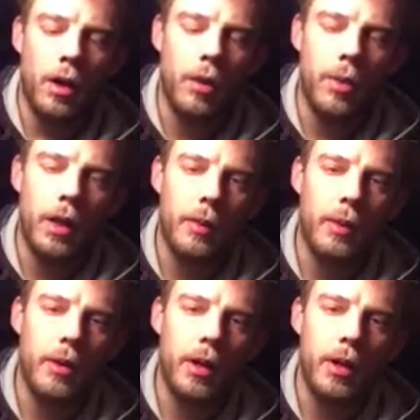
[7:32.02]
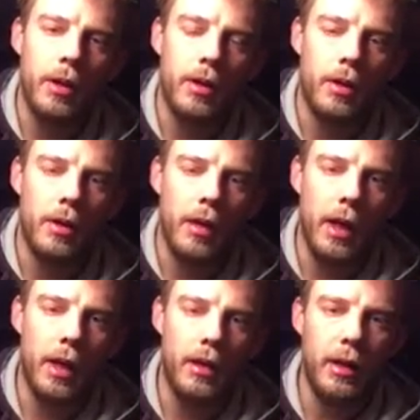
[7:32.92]
Hope you're happy with it,
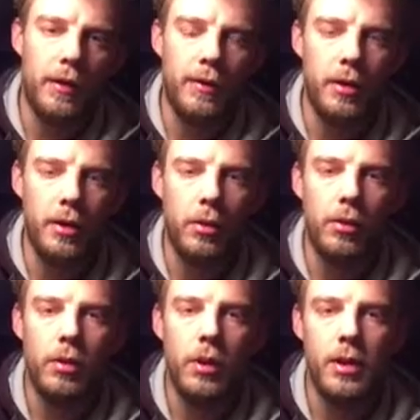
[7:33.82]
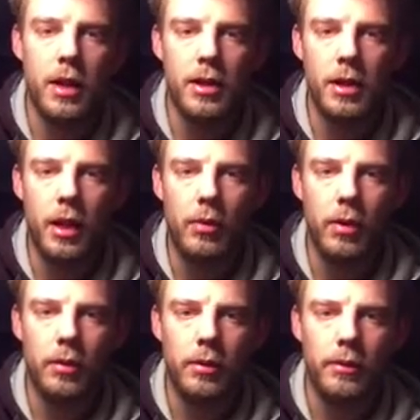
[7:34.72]
and if you do decide to get
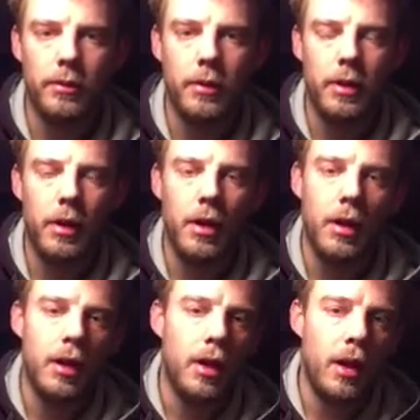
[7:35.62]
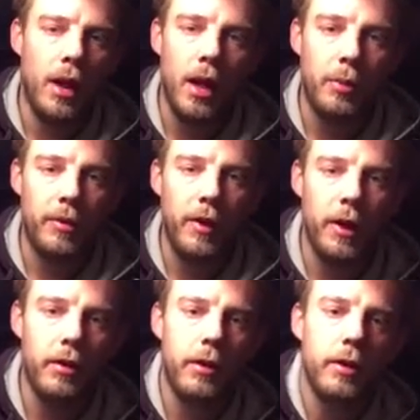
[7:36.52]
one, happy
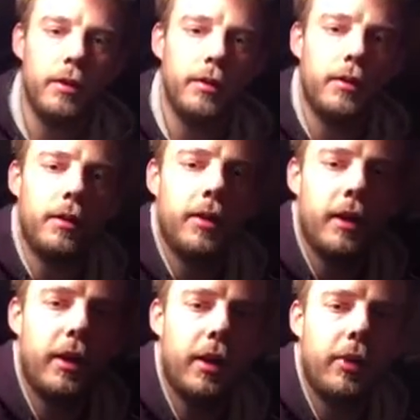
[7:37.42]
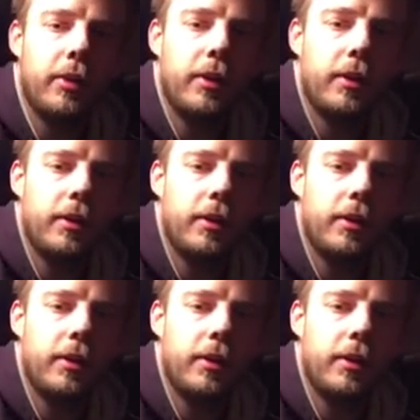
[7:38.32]
firing. Thank you.